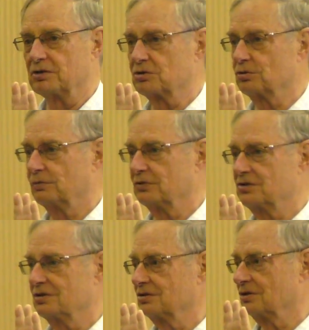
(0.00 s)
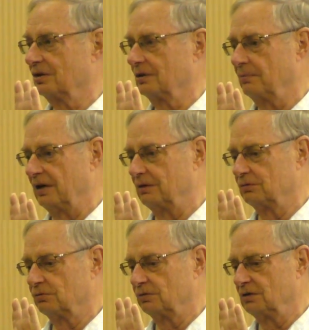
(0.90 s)
the surfaces on the
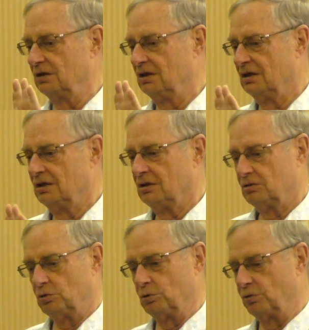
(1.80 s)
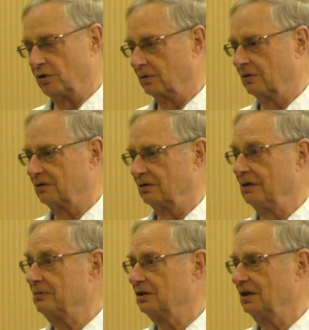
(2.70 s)
boundary to their
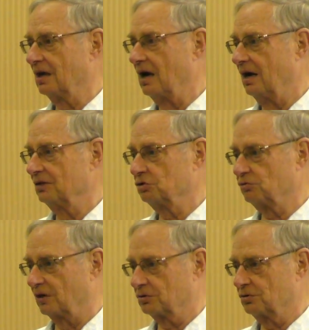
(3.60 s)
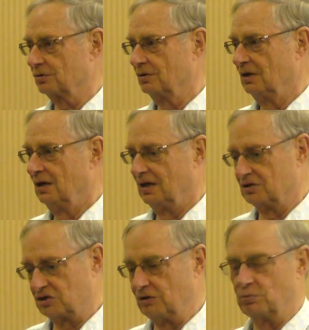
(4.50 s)
limiting Hodge structure
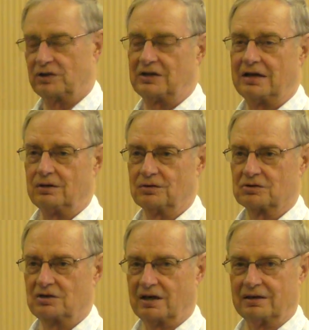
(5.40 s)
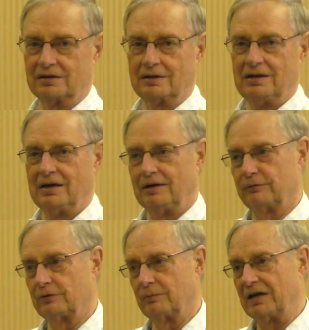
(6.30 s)
and see what that looks like. And
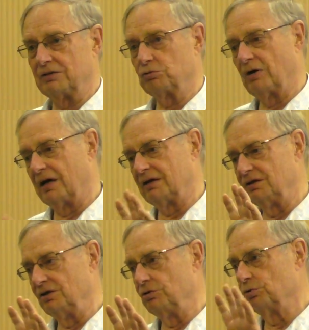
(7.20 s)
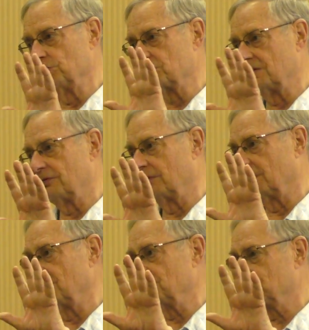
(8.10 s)
from that, try to deduce
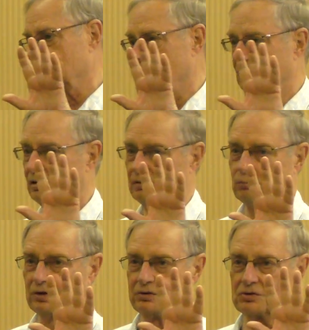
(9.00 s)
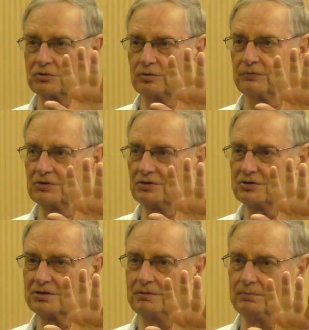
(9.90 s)
information on what the
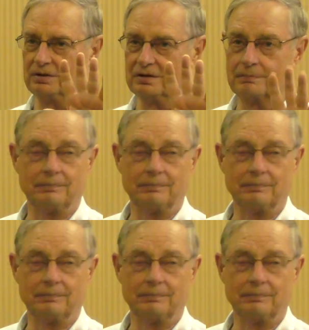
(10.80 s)
surfaces can be.